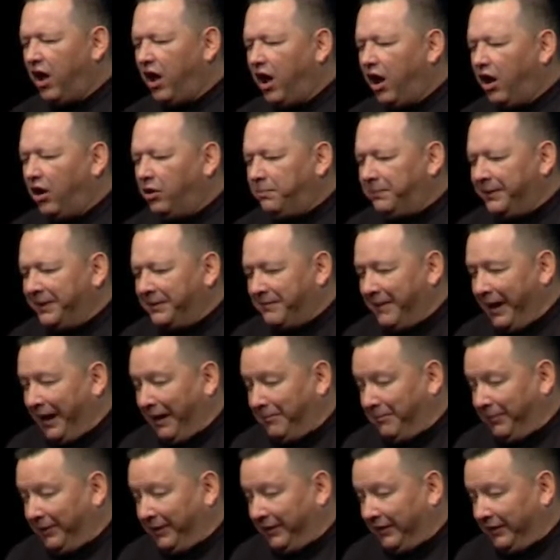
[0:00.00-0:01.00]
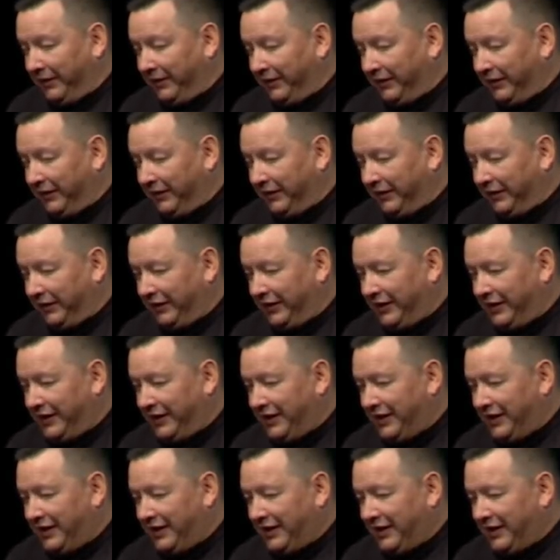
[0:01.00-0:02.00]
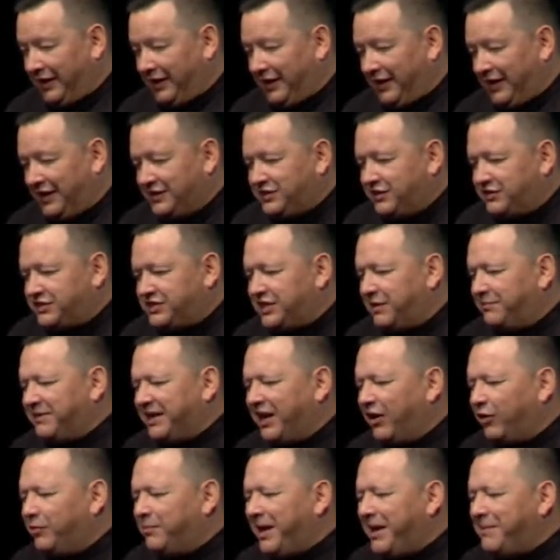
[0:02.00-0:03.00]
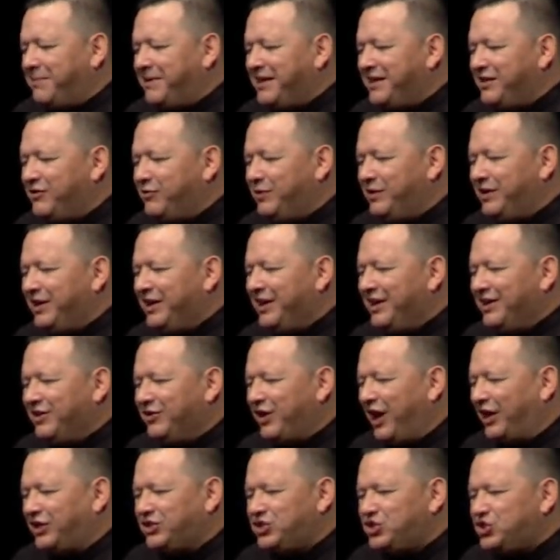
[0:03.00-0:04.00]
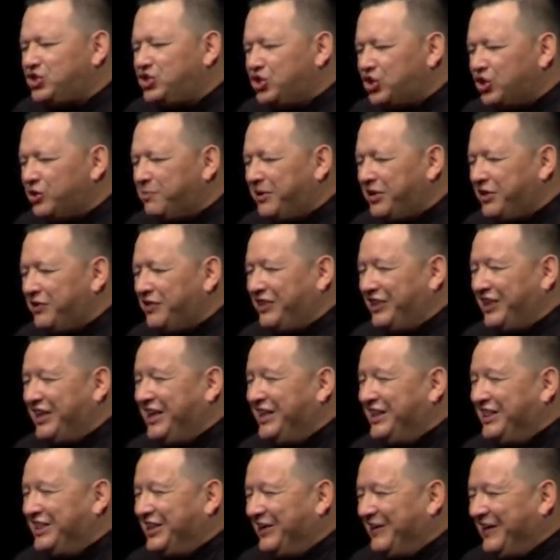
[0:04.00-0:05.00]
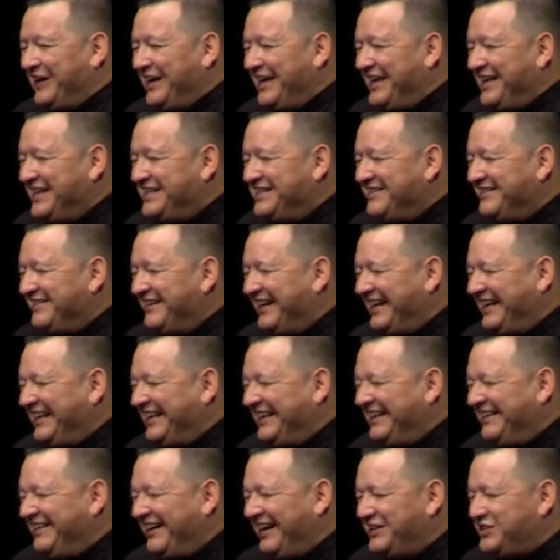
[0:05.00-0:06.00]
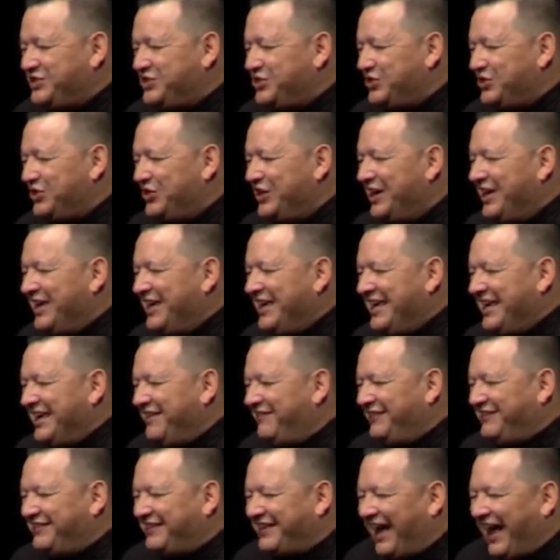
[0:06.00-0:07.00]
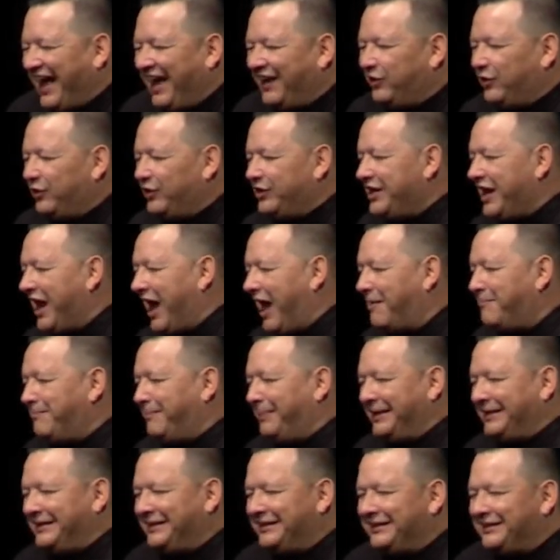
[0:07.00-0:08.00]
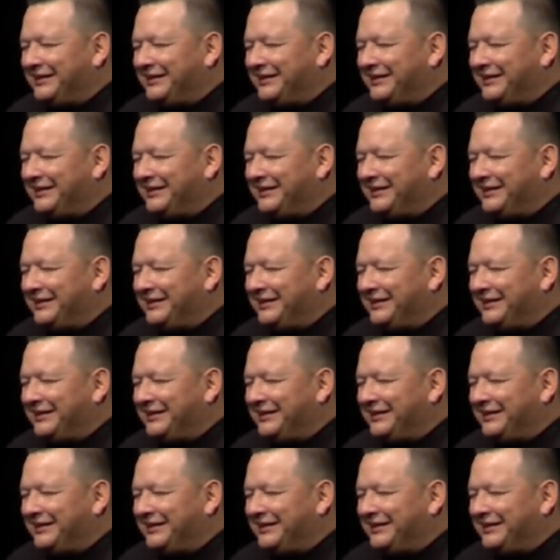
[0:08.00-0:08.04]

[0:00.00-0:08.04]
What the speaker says: open them up. Is there something, or maybe you're not sure, but you think there is, you're not sure if it's God or not, but